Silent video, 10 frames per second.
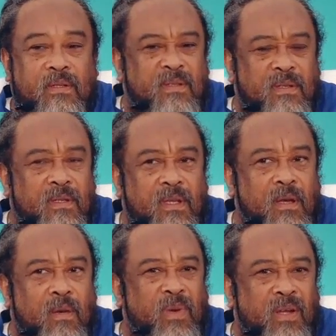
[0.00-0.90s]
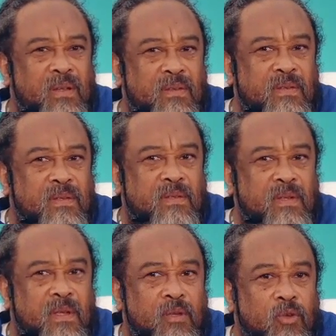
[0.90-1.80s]
So, yeah, awareness is,
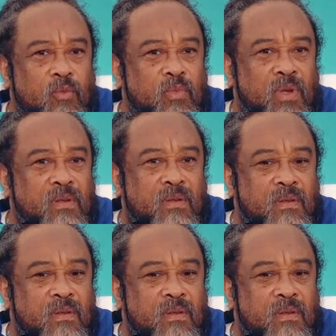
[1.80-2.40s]
but